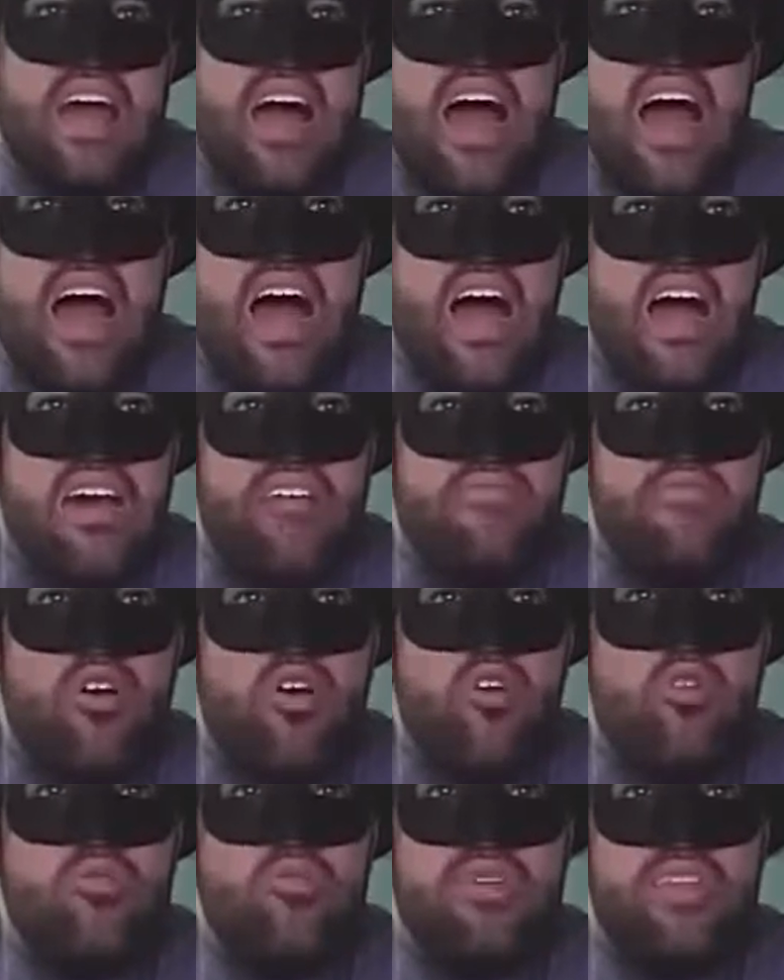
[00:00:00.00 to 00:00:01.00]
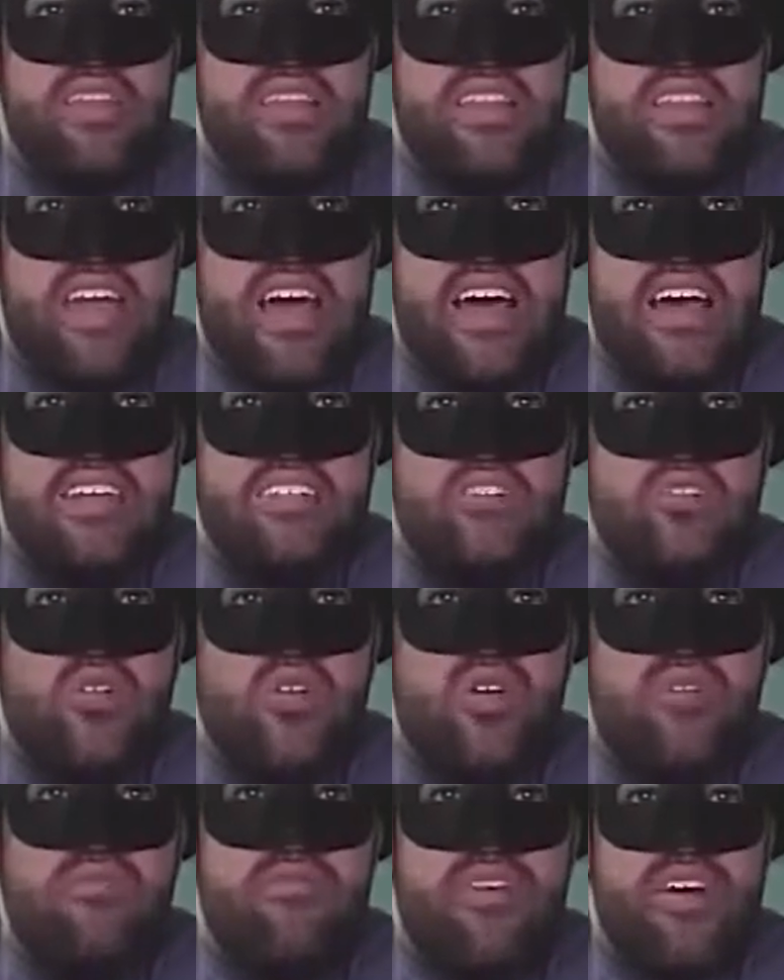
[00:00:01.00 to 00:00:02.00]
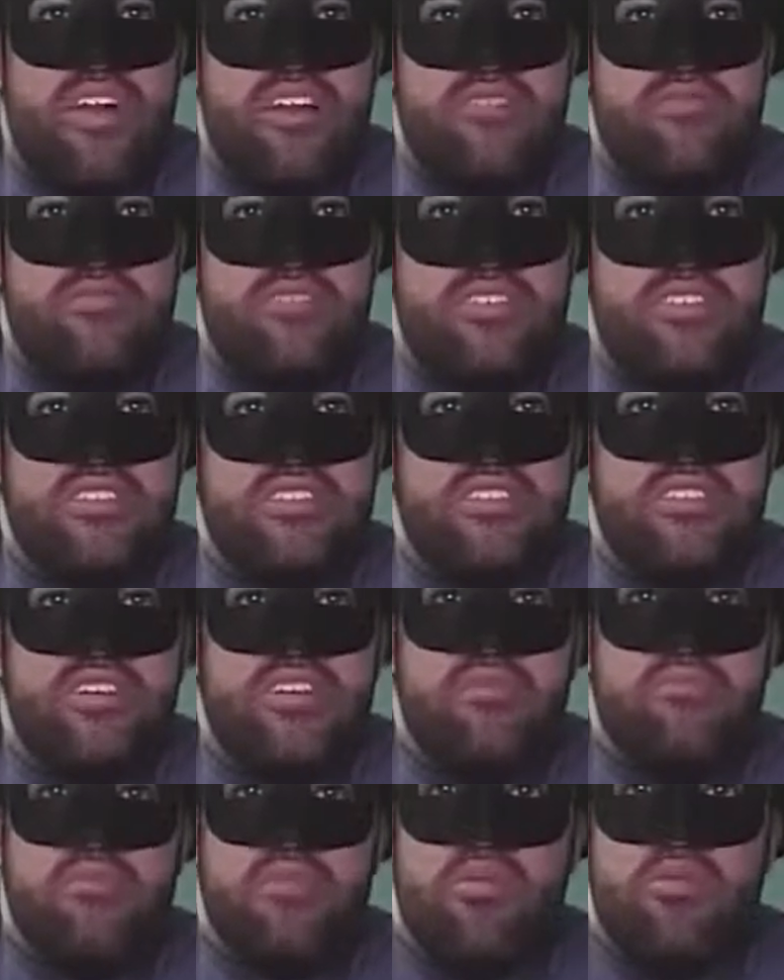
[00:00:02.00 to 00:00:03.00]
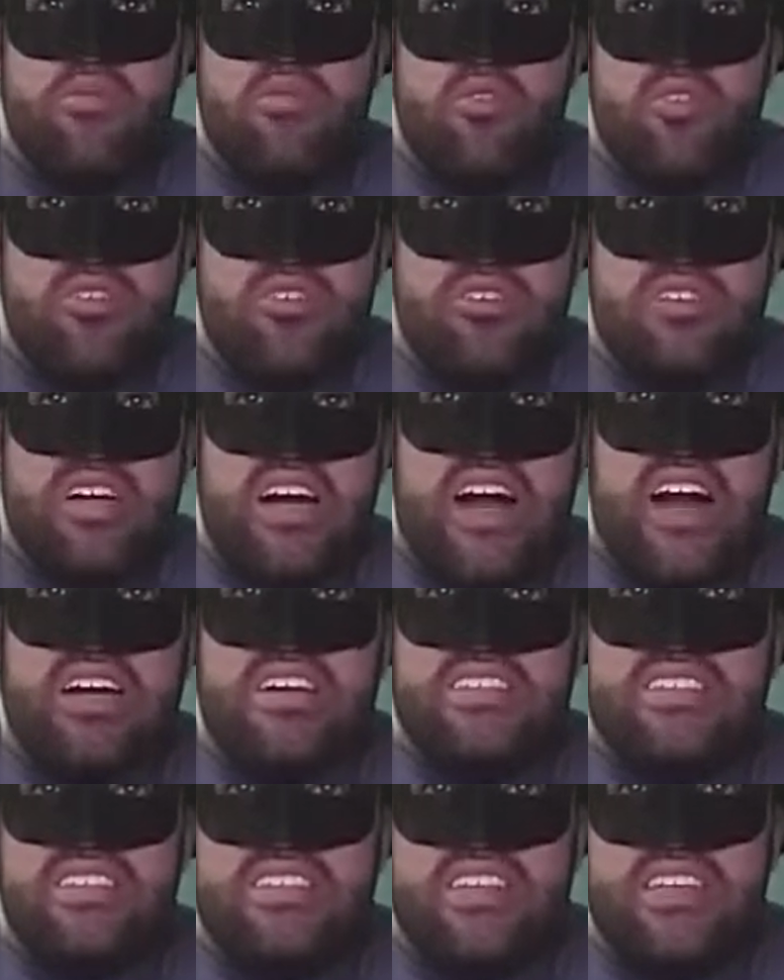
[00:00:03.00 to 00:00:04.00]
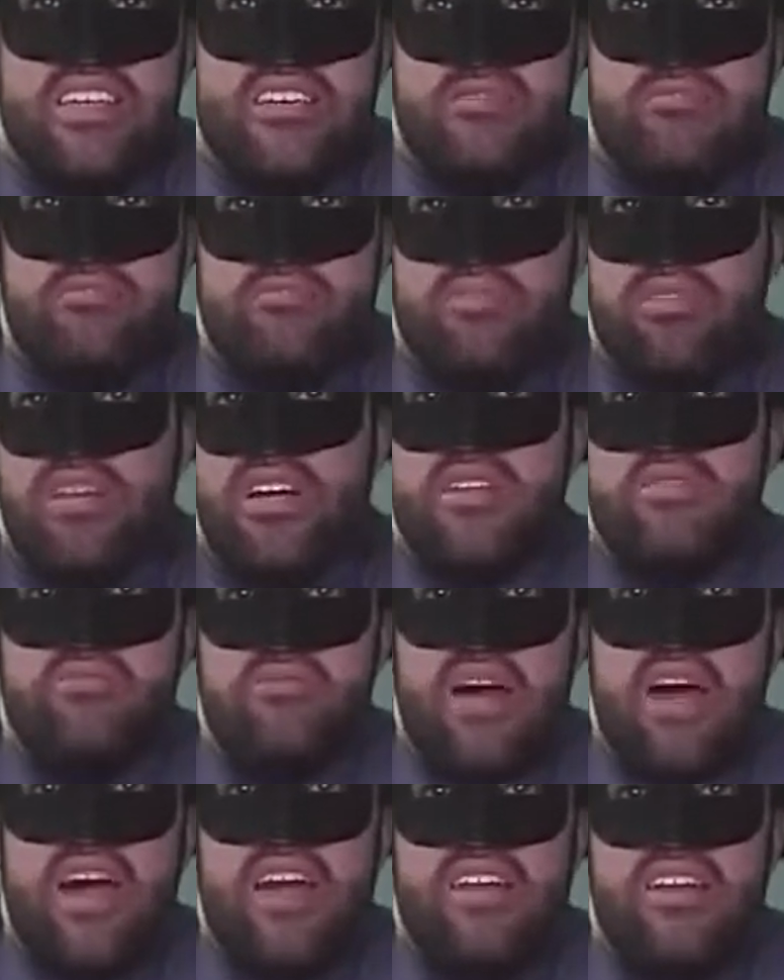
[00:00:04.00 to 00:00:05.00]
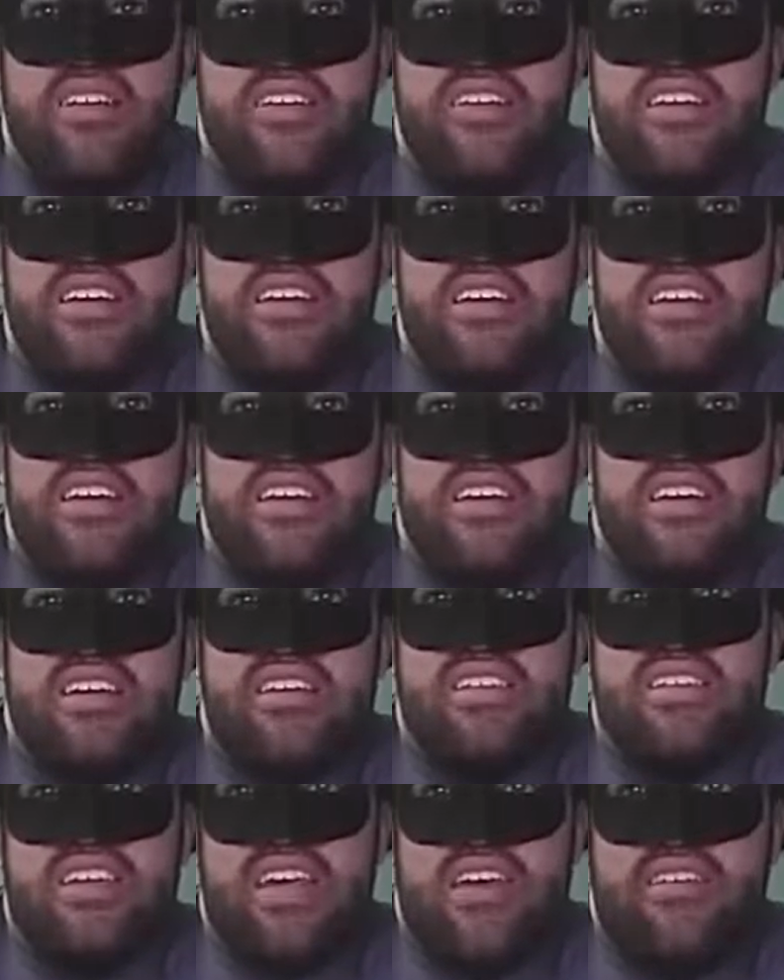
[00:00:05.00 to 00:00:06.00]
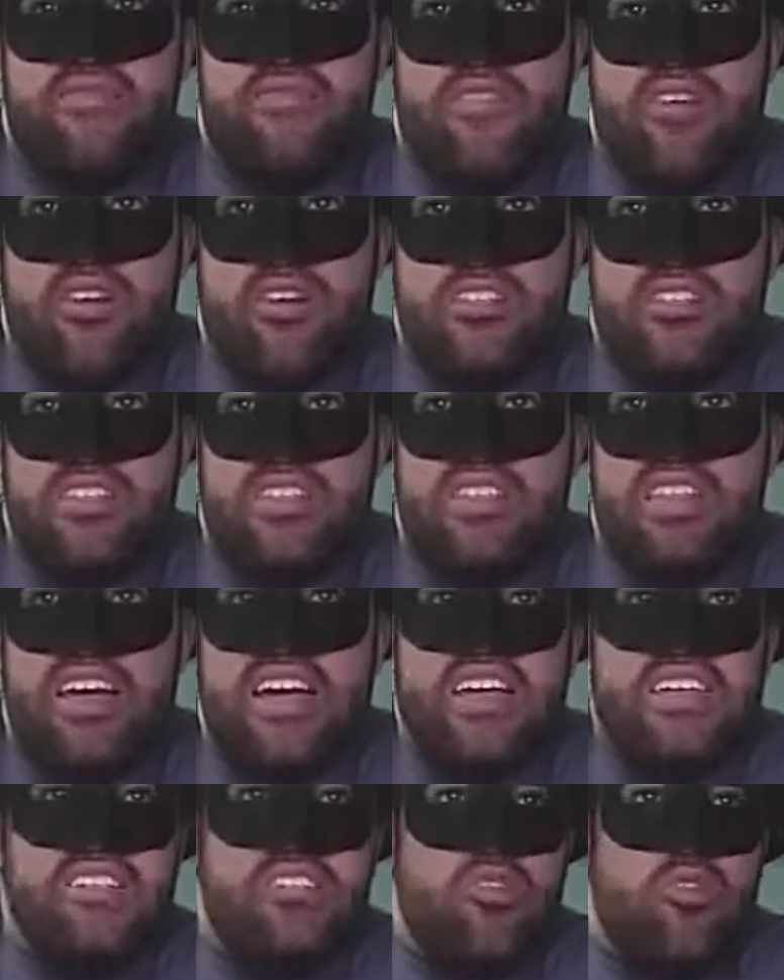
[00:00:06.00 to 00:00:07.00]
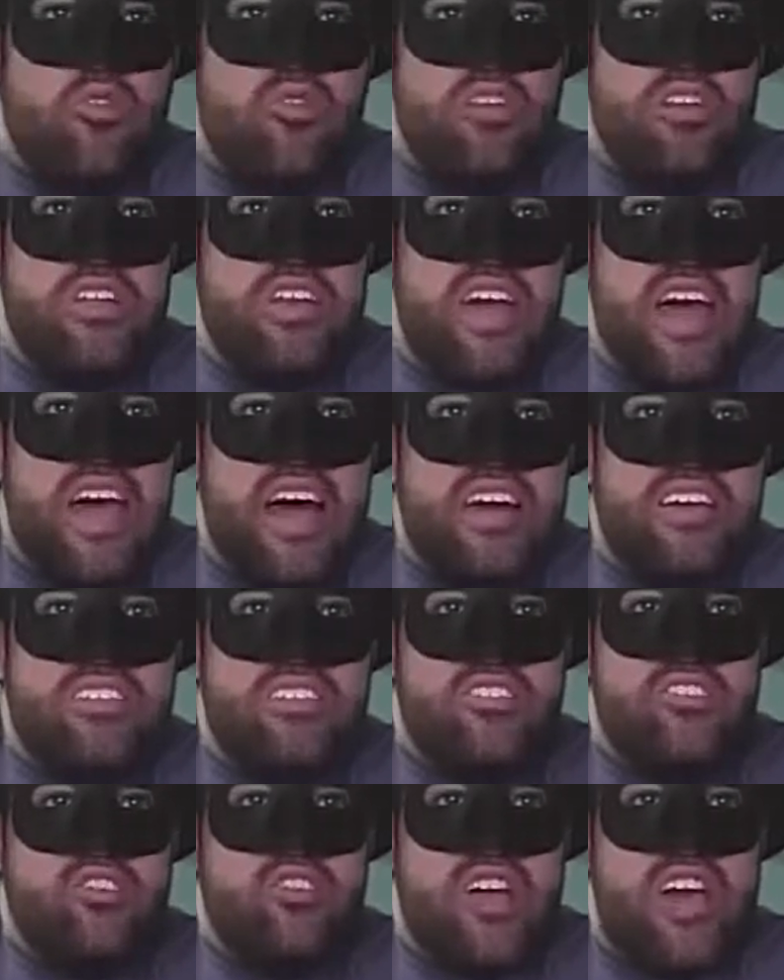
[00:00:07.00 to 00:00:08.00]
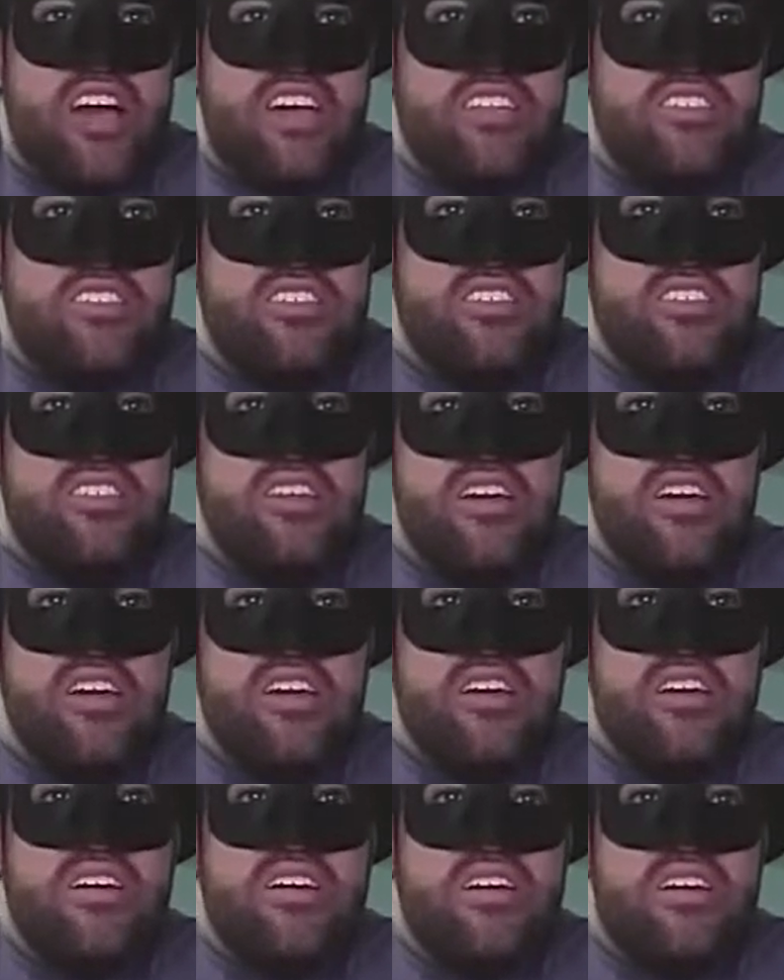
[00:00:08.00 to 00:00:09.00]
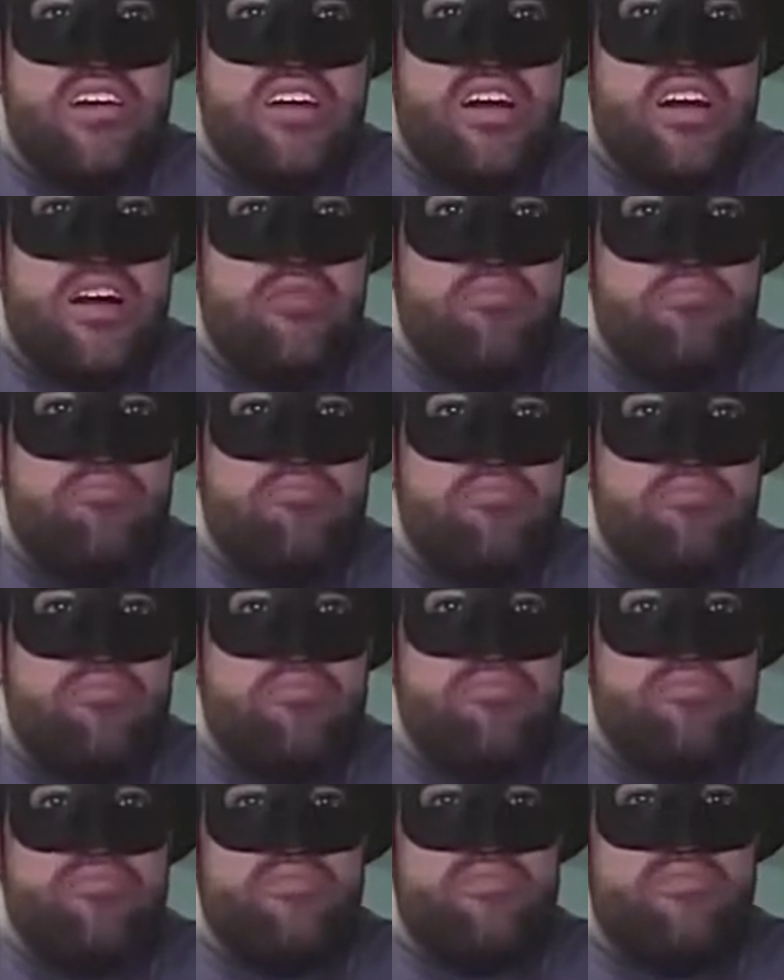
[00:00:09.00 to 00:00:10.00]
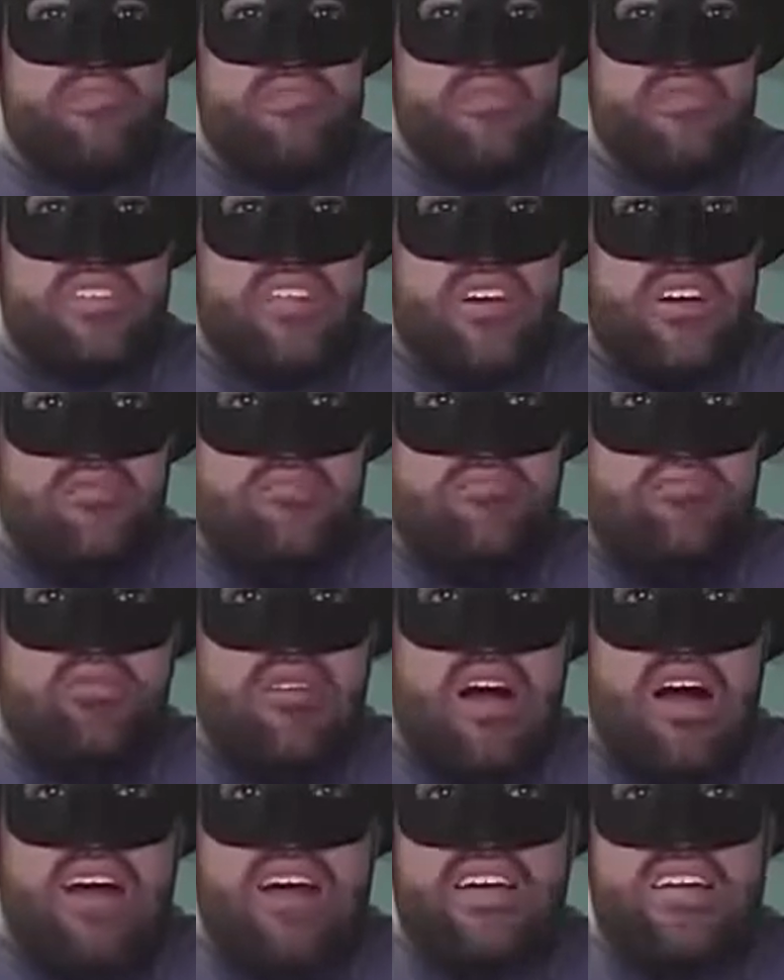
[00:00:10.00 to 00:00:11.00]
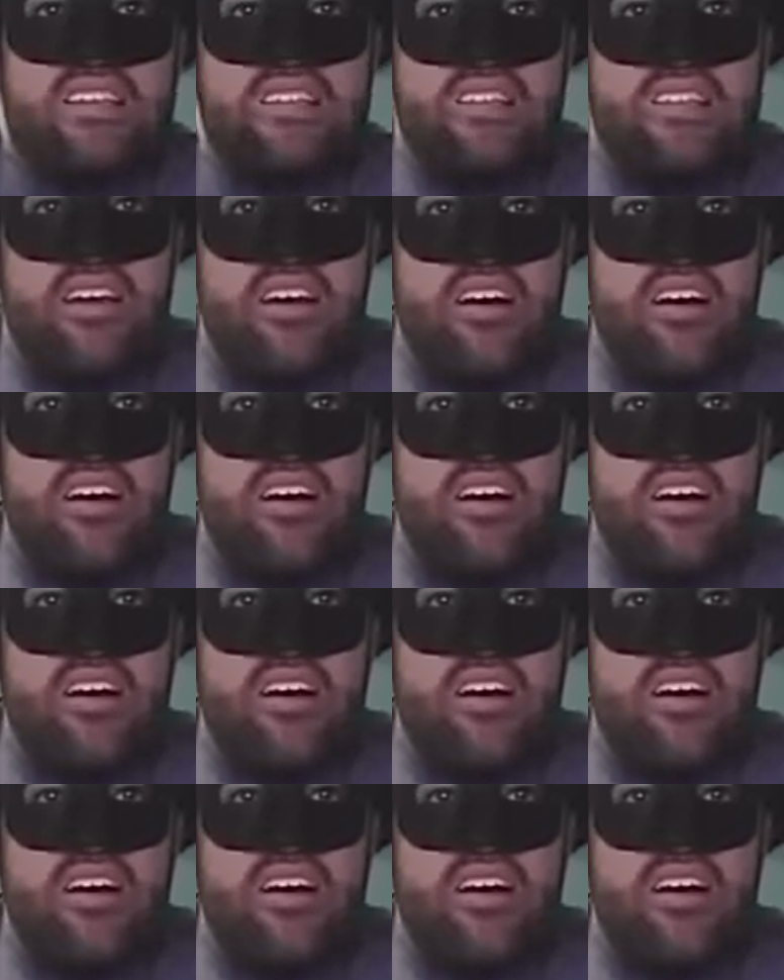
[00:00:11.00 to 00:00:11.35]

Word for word: Live, home of the Nassau Veterans Memorial Coliseum. Blood Manor is a first class haunted house attraction com- comprised